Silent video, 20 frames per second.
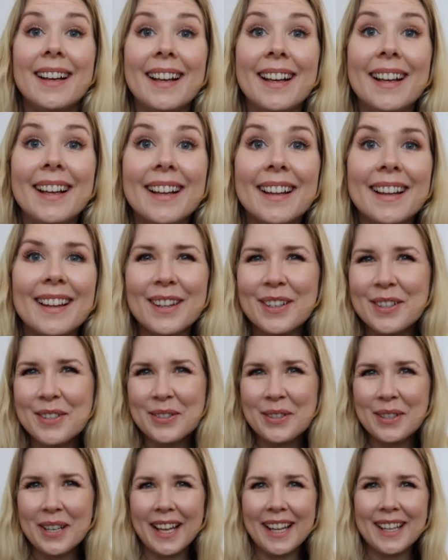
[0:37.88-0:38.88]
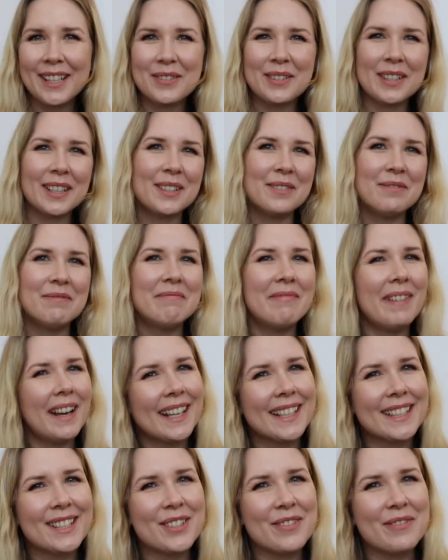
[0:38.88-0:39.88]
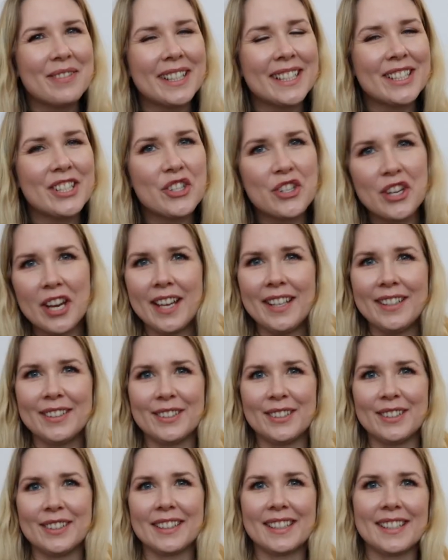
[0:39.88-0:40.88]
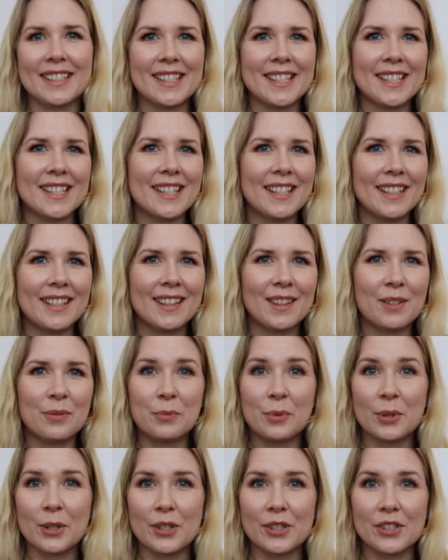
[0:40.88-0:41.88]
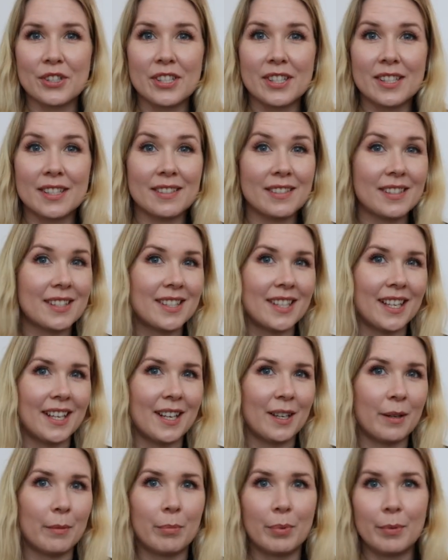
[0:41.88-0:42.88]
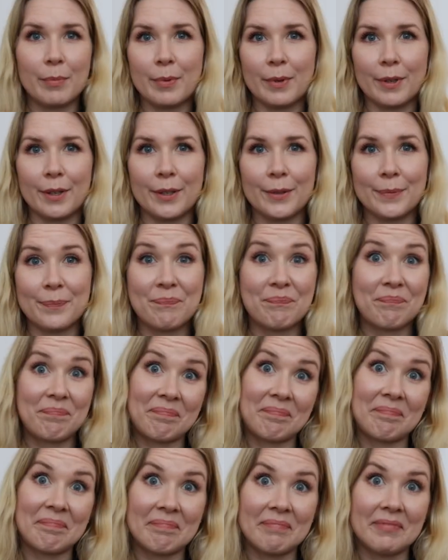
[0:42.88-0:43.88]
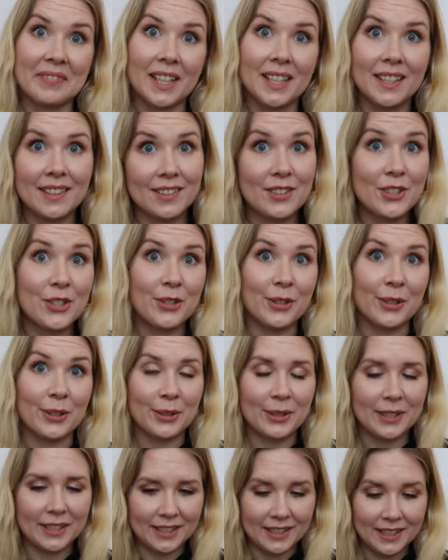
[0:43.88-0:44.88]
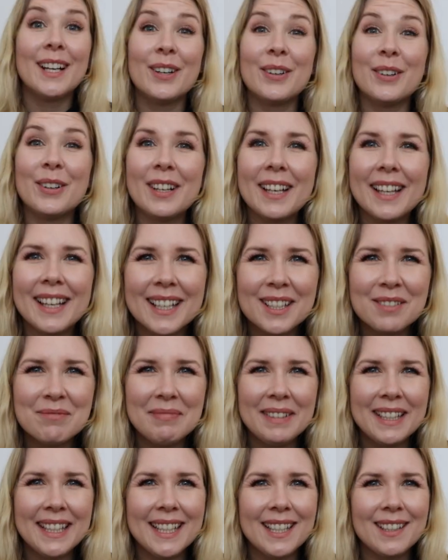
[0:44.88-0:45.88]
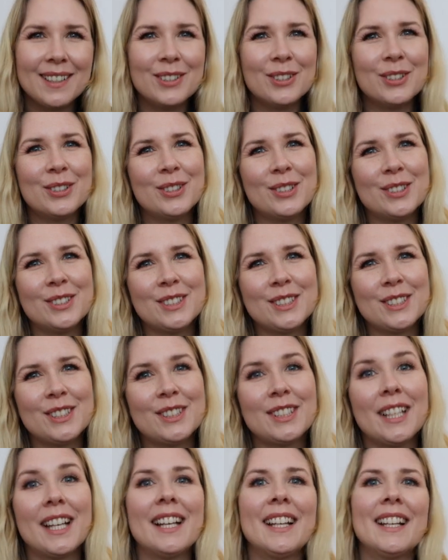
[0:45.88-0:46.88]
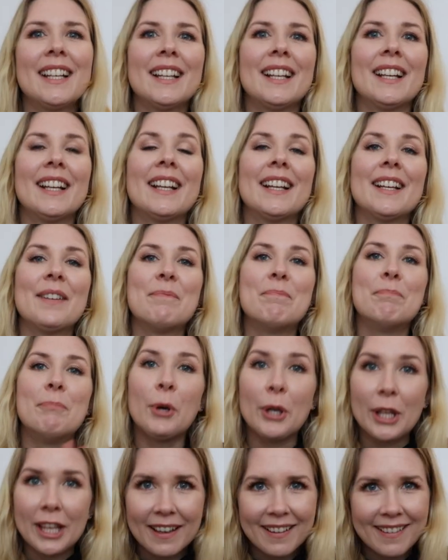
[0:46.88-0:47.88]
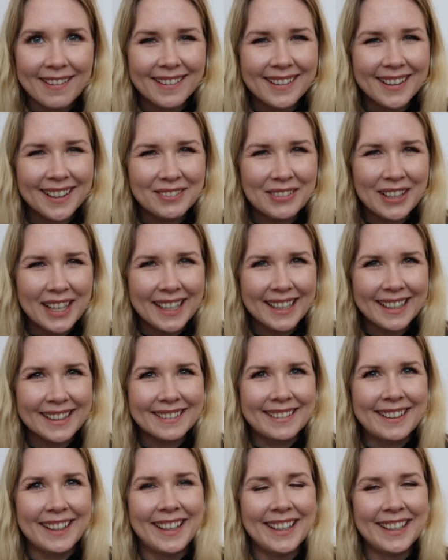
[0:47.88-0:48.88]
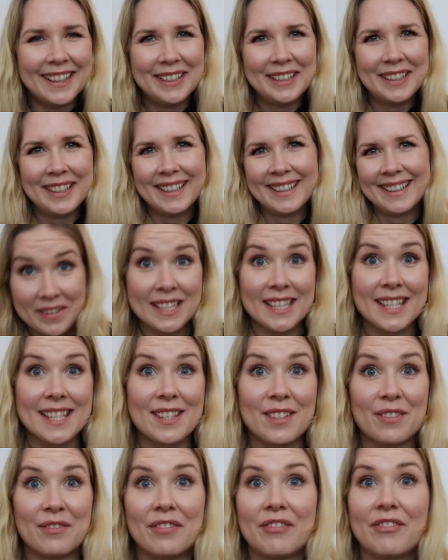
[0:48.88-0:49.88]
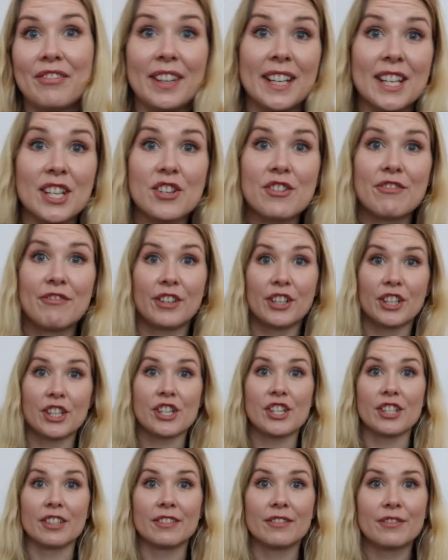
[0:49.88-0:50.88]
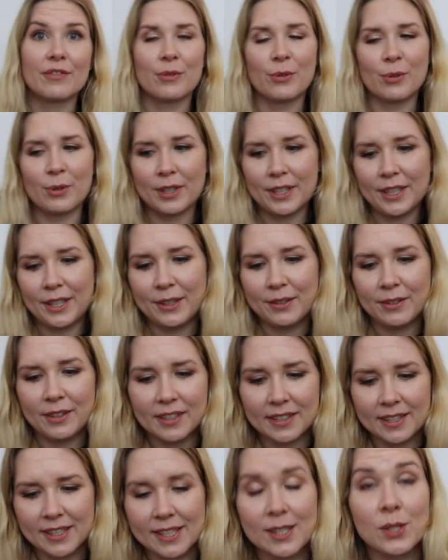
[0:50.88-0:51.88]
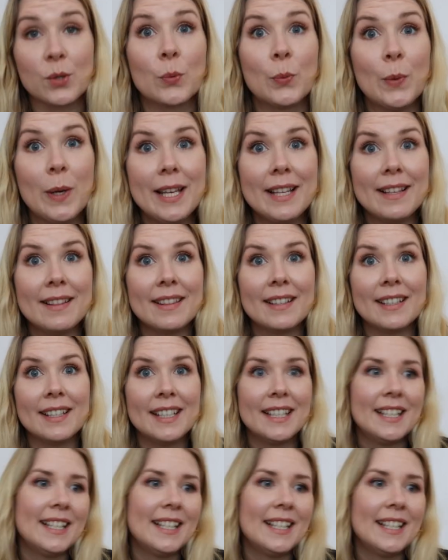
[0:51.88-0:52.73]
Hello and welcome back to my channel. This is like the worst setup, but Sherlock. Hola amigos. Moikka kaverit. That's the Finnish version for you as well.